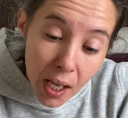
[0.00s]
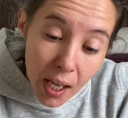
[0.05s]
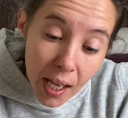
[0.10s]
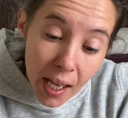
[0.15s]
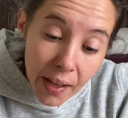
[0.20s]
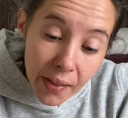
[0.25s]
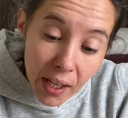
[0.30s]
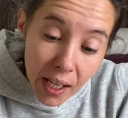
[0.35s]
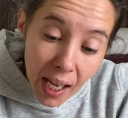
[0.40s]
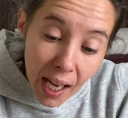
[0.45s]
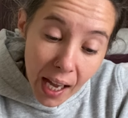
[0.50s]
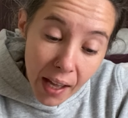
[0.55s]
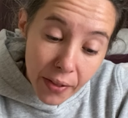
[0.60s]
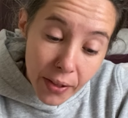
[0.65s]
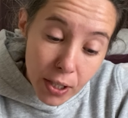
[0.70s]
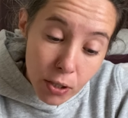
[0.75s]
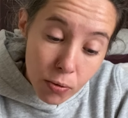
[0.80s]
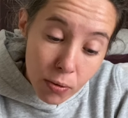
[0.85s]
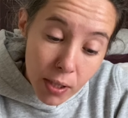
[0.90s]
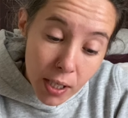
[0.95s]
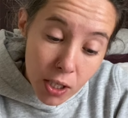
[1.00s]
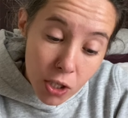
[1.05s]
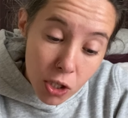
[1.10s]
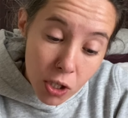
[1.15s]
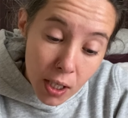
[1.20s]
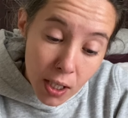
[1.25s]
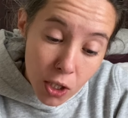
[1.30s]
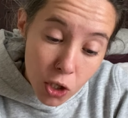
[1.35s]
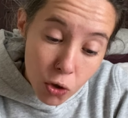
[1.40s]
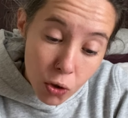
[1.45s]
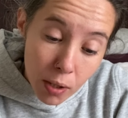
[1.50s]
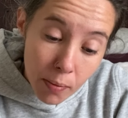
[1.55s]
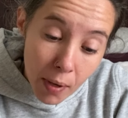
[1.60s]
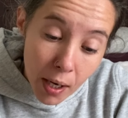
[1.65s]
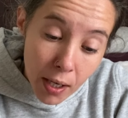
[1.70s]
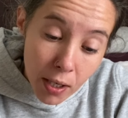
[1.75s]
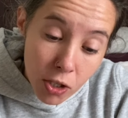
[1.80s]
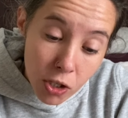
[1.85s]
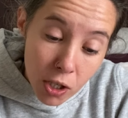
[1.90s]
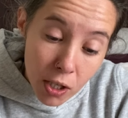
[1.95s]
In the Catholic tradition, extreme
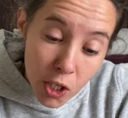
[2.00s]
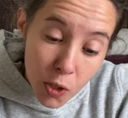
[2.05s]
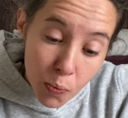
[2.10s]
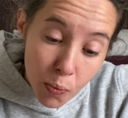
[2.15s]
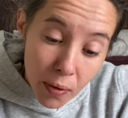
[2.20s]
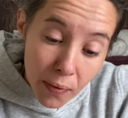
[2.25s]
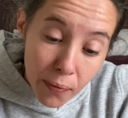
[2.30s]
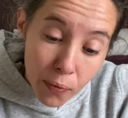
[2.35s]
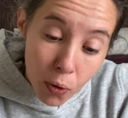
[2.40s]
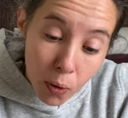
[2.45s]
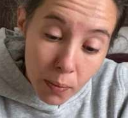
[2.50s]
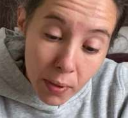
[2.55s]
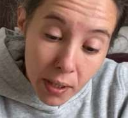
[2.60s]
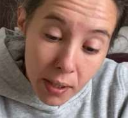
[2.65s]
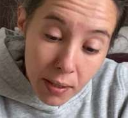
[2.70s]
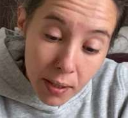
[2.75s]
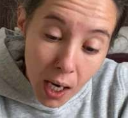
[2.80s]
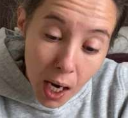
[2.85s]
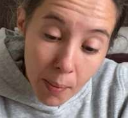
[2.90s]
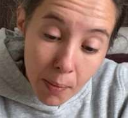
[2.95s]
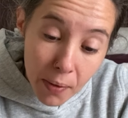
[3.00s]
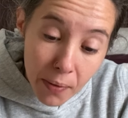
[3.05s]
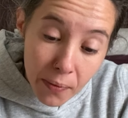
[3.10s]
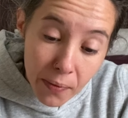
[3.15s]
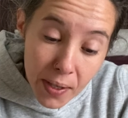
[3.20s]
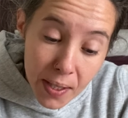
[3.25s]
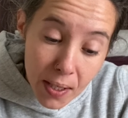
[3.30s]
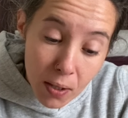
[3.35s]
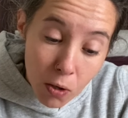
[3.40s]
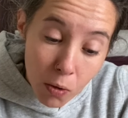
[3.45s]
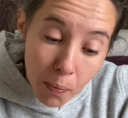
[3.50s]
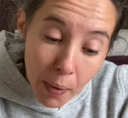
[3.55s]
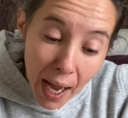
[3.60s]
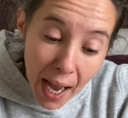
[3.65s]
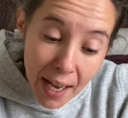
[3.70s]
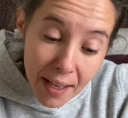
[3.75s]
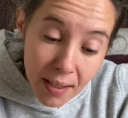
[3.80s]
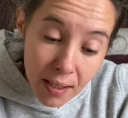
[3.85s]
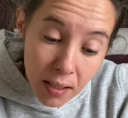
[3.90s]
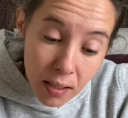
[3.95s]
unction is performed at the time of physical
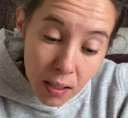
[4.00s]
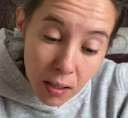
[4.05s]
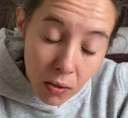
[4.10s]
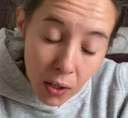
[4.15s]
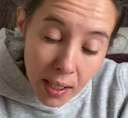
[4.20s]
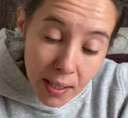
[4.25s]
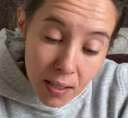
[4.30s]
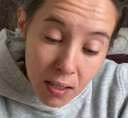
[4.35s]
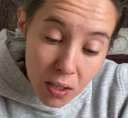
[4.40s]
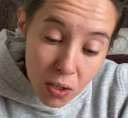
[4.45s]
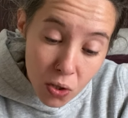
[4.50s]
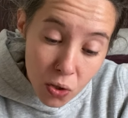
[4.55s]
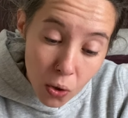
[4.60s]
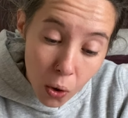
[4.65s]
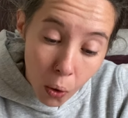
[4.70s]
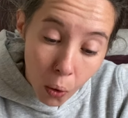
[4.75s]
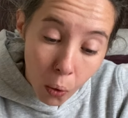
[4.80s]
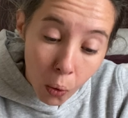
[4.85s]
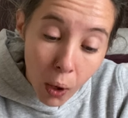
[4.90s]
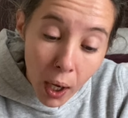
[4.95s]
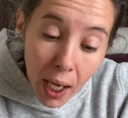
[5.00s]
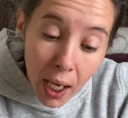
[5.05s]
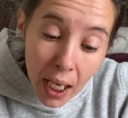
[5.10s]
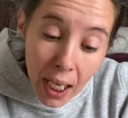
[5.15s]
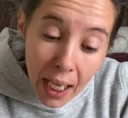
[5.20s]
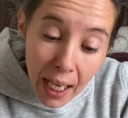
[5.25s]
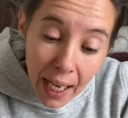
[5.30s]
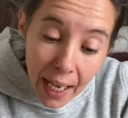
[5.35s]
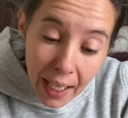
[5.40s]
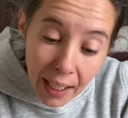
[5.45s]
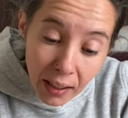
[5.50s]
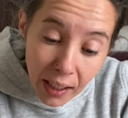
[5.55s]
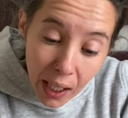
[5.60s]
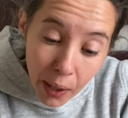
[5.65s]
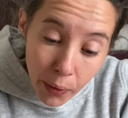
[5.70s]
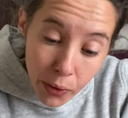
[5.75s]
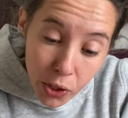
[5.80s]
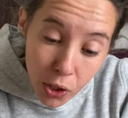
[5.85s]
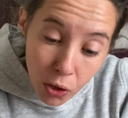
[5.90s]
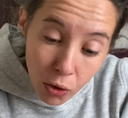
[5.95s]
passing to cleanse the soul and allow
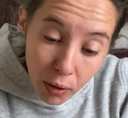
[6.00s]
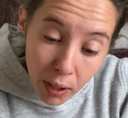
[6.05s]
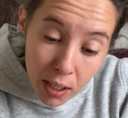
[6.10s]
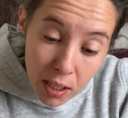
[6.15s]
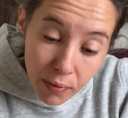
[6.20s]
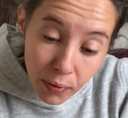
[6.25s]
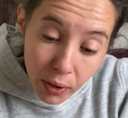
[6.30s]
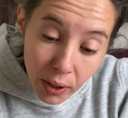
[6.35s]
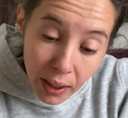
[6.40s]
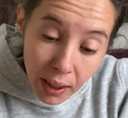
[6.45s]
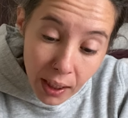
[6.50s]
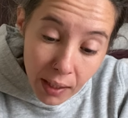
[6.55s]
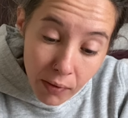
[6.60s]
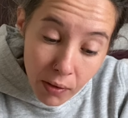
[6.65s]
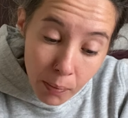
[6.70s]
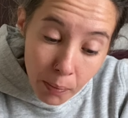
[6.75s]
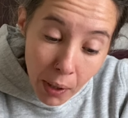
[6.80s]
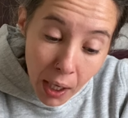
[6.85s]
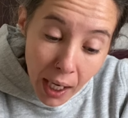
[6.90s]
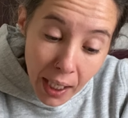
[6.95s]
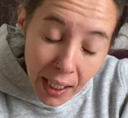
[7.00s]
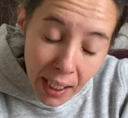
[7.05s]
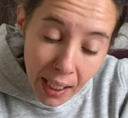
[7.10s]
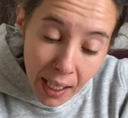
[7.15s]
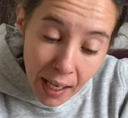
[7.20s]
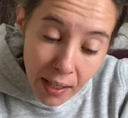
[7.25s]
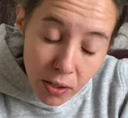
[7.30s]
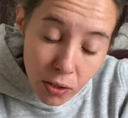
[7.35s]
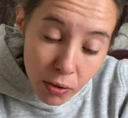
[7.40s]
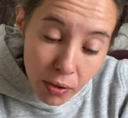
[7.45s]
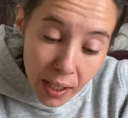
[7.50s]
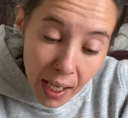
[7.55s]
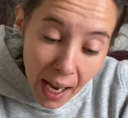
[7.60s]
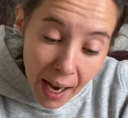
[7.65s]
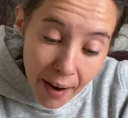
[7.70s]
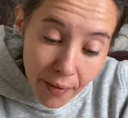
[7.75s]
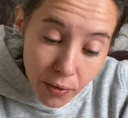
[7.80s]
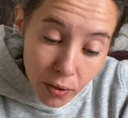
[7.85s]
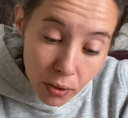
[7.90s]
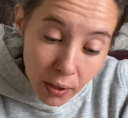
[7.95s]
it to gracefully leave the body and enter the
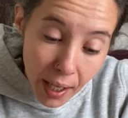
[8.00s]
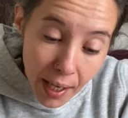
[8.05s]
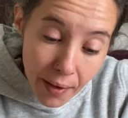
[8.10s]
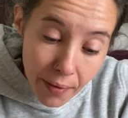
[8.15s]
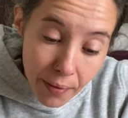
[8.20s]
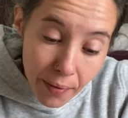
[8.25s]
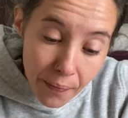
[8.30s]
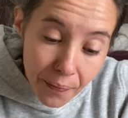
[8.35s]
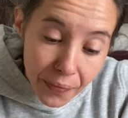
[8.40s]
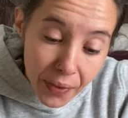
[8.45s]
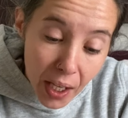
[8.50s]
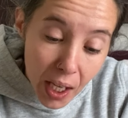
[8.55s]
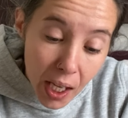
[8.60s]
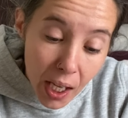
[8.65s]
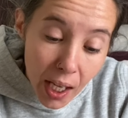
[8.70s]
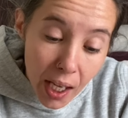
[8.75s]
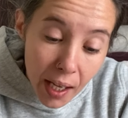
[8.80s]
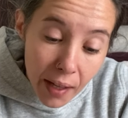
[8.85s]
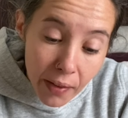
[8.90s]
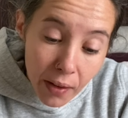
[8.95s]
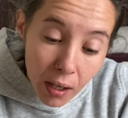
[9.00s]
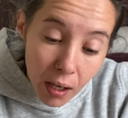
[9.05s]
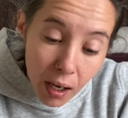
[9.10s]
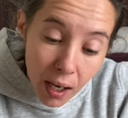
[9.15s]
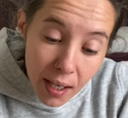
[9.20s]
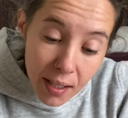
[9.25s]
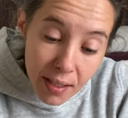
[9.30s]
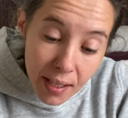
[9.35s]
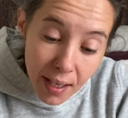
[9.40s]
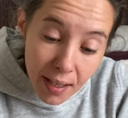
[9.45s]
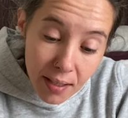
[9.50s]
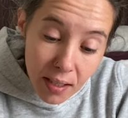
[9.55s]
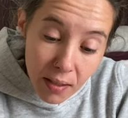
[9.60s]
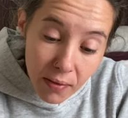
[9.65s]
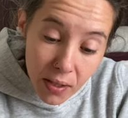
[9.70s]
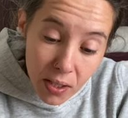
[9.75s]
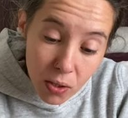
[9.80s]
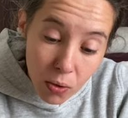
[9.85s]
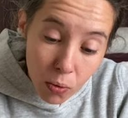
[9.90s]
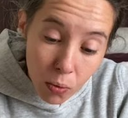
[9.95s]
afterlife. In the context of
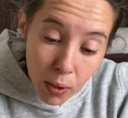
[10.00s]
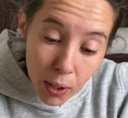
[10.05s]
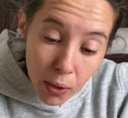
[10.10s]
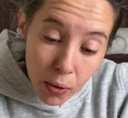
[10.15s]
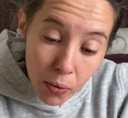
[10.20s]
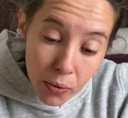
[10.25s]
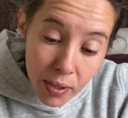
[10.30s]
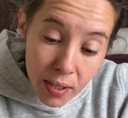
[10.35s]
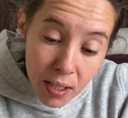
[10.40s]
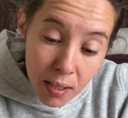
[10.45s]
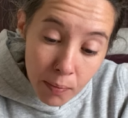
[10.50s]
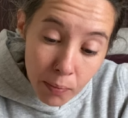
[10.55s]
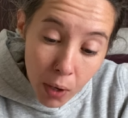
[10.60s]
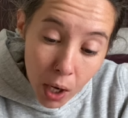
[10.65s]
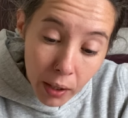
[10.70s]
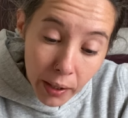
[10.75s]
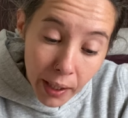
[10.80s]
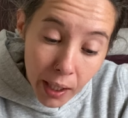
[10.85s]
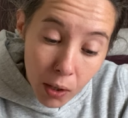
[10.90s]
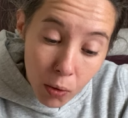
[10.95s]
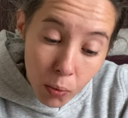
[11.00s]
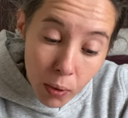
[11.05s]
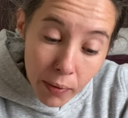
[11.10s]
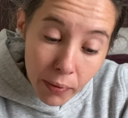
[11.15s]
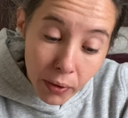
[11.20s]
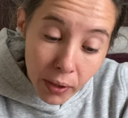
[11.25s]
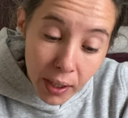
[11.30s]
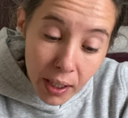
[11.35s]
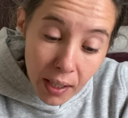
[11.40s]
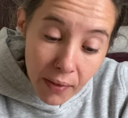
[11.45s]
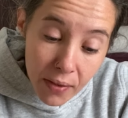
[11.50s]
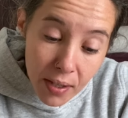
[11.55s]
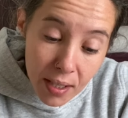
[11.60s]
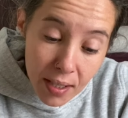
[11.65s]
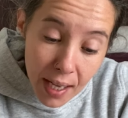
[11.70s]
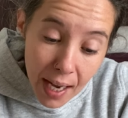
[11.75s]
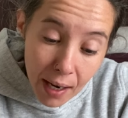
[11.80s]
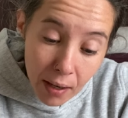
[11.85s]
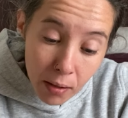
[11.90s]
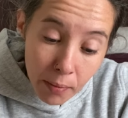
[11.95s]
this oracle, the symbolic equivalent of the
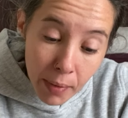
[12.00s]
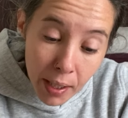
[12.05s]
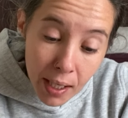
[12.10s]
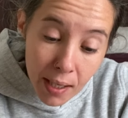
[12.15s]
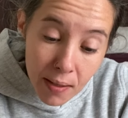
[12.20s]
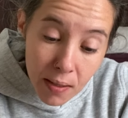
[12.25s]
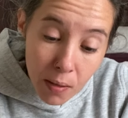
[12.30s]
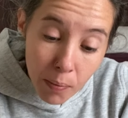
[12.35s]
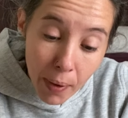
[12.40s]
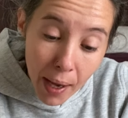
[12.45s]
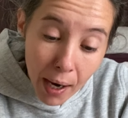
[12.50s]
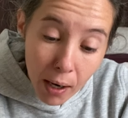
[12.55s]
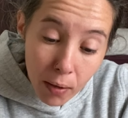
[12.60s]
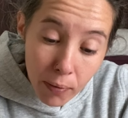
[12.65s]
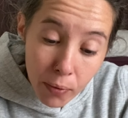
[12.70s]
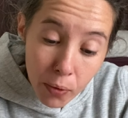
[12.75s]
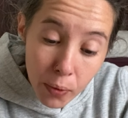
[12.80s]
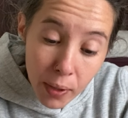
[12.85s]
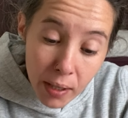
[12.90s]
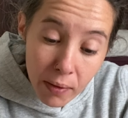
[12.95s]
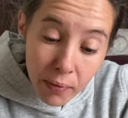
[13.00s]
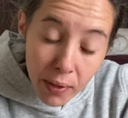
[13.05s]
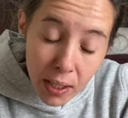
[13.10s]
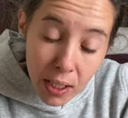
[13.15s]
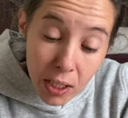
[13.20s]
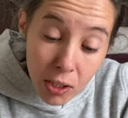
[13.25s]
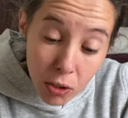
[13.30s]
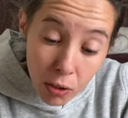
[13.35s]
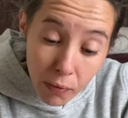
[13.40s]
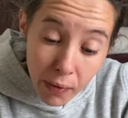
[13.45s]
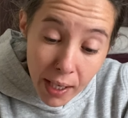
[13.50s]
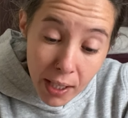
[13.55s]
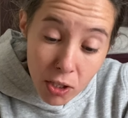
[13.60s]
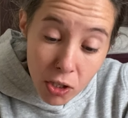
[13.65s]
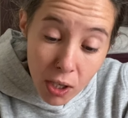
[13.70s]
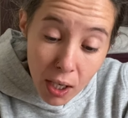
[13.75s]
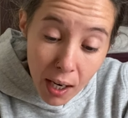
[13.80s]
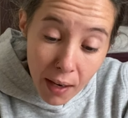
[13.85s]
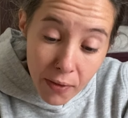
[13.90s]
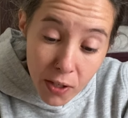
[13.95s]
sacrament is the powerful
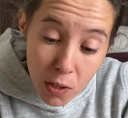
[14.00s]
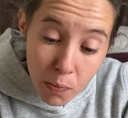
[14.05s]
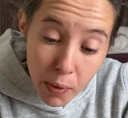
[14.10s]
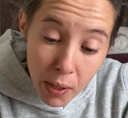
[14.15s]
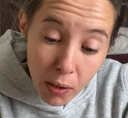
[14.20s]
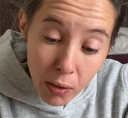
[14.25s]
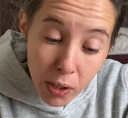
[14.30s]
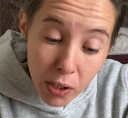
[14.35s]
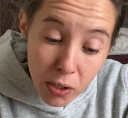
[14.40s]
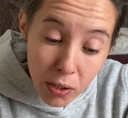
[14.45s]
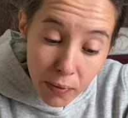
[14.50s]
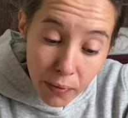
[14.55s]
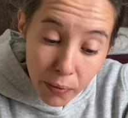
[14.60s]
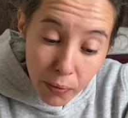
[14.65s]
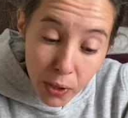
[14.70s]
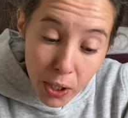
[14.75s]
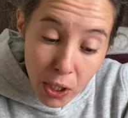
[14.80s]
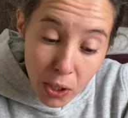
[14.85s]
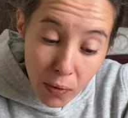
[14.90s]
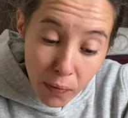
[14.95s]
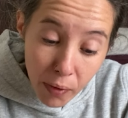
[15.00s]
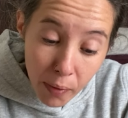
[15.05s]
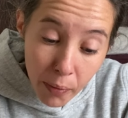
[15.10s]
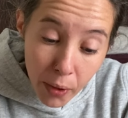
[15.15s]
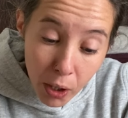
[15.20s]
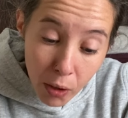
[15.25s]
intervention of spirit to free you from the